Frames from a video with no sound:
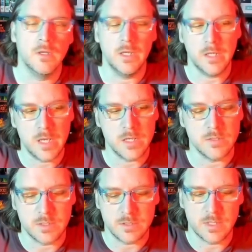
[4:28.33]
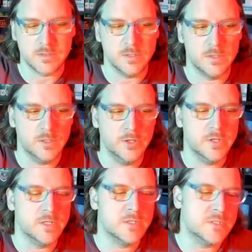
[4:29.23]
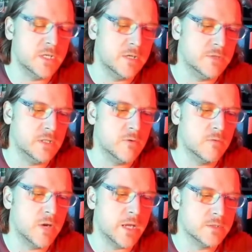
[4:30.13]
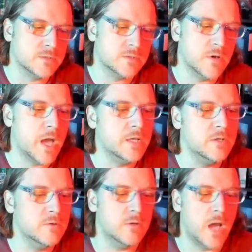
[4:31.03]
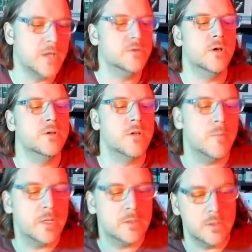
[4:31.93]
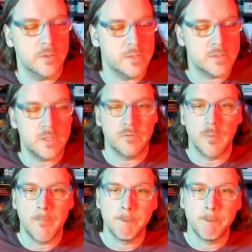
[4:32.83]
It is. It says to delude and deceive the lower ranks. So how do you know you're not being deluded and deceived?